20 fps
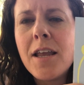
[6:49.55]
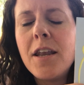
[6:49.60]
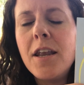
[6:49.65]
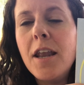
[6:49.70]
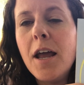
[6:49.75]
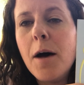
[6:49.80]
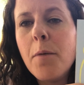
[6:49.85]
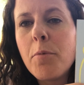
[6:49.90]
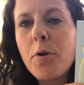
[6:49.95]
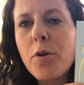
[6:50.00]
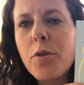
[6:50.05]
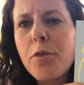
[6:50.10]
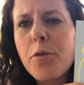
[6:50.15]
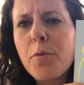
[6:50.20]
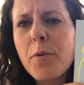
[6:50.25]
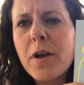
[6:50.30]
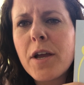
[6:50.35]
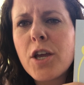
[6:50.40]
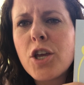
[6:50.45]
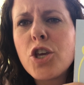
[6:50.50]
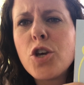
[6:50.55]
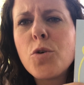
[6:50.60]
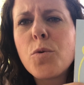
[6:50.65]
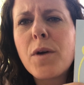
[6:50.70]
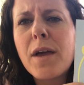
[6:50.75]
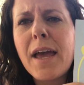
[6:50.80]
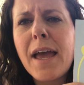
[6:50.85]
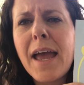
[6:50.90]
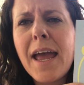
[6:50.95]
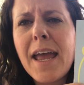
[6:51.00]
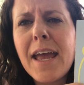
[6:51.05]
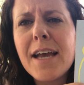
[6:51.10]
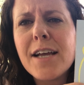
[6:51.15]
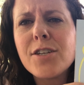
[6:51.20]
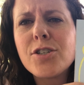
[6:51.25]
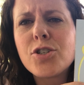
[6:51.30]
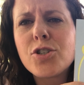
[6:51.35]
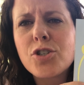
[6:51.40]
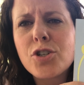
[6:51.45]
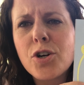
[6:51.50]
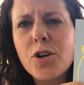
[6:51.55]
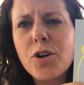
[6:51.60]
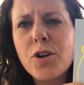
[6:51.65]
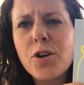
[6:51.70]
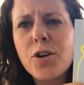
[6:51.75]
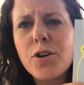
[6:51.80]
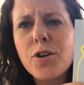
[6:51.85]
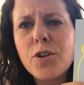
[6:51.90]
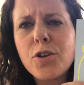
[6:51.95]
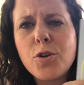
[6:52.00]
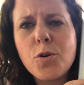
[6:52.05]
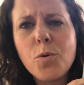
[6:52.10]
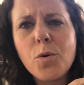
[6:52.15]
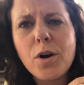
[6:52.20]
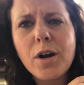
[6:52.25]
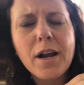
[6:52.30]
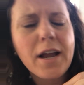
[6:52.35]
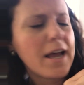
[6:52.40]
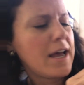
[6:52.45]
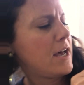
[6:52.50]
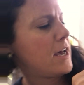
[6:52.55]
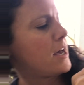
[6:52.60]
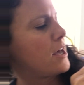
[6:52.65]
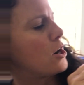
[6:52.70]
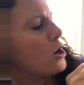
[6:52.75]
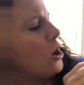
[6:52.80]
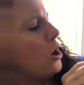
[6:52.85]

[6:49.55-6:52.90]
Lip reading: Number 3, you can't turn your head